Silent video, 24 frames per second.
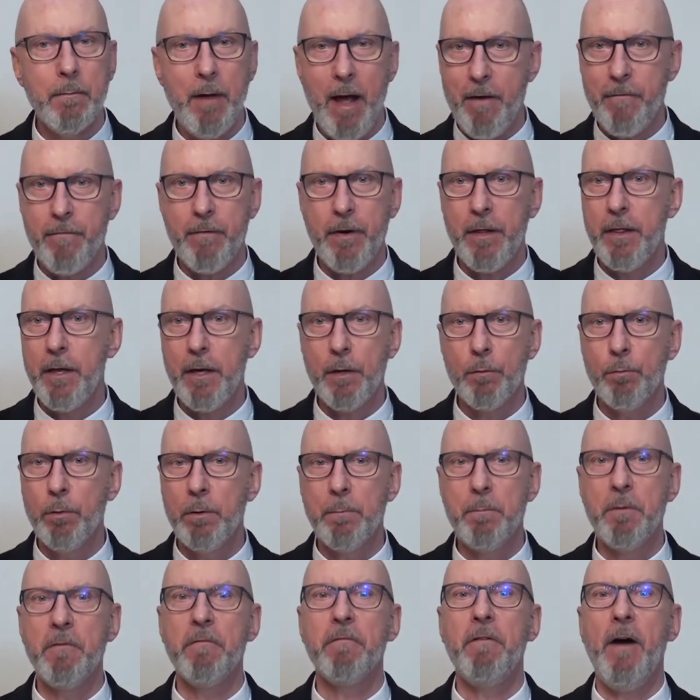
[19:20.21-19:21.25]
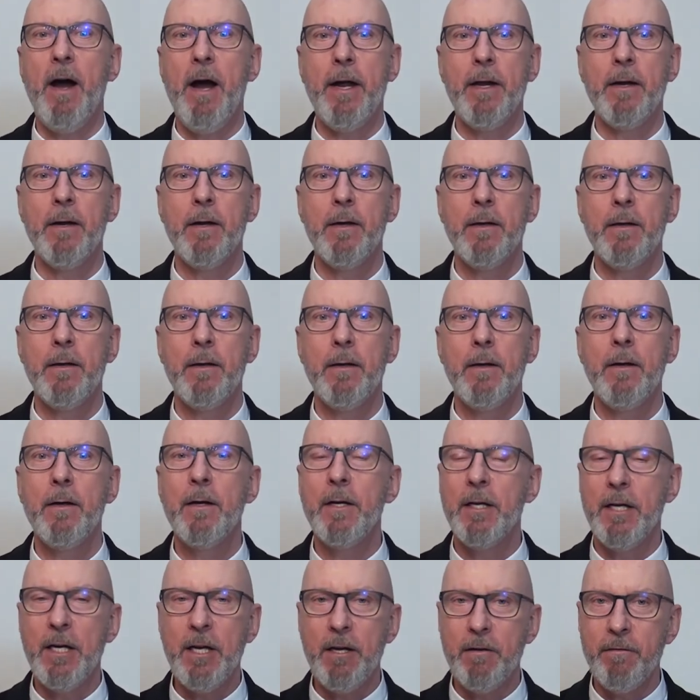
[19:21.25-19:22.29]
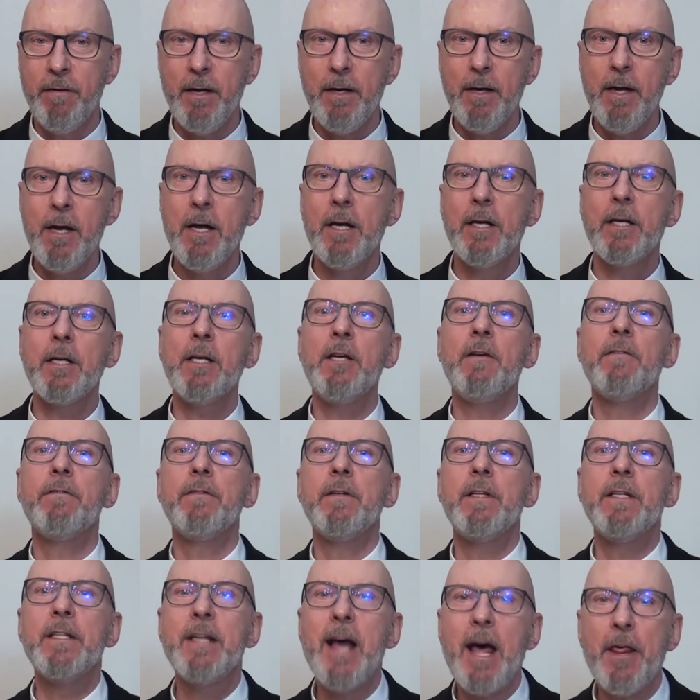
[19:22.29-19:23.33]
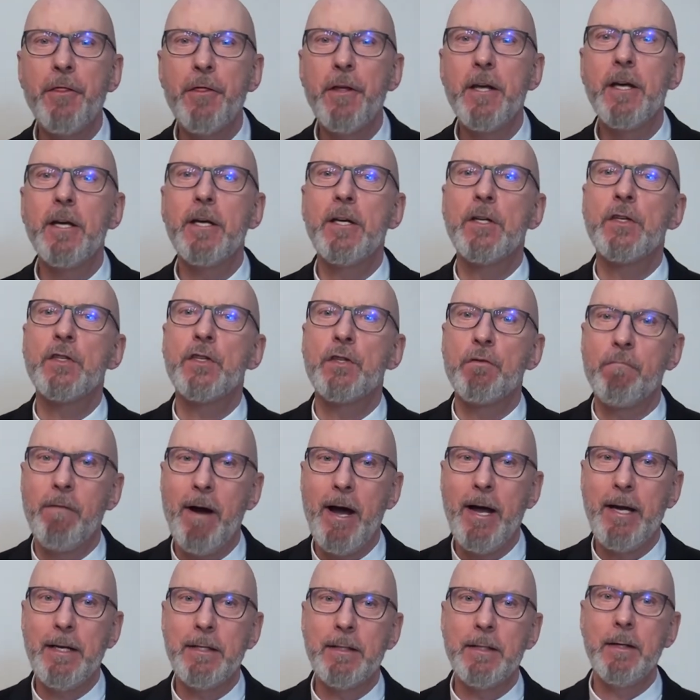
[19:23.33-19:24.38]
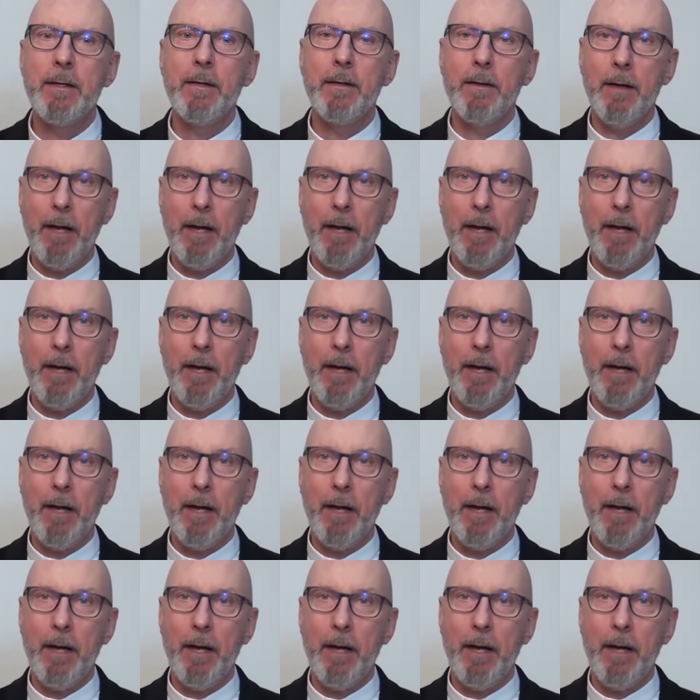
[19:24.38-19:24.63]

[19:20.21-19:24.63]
everything will be fine, even if nothing is right